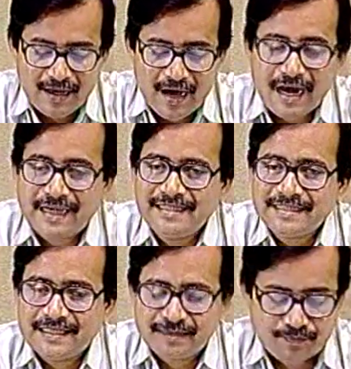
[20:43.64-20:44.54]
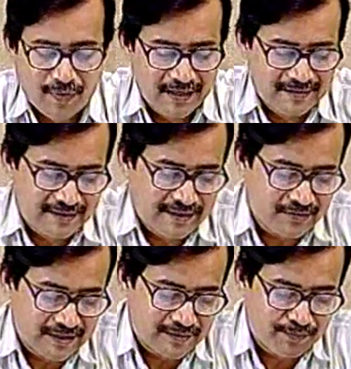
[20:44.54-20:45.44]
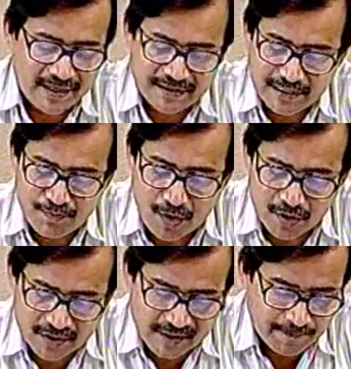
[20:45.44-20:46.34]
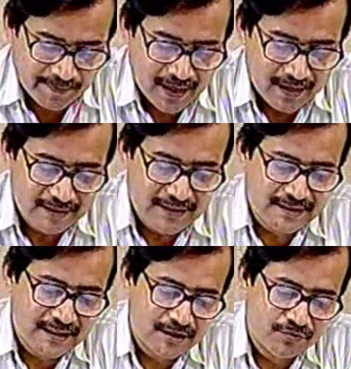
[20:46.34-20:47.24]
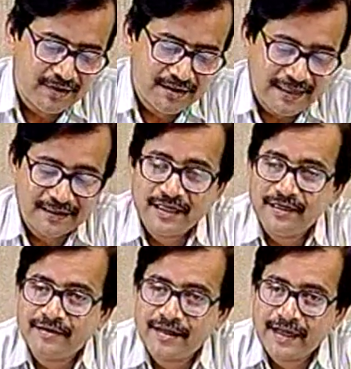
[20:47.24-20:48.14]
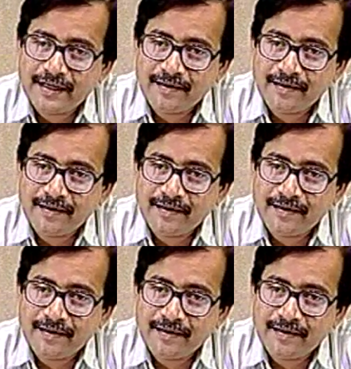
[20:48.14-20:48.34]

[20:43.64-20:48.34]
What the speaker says: adjacent pulse symbols. This issue is rather intricate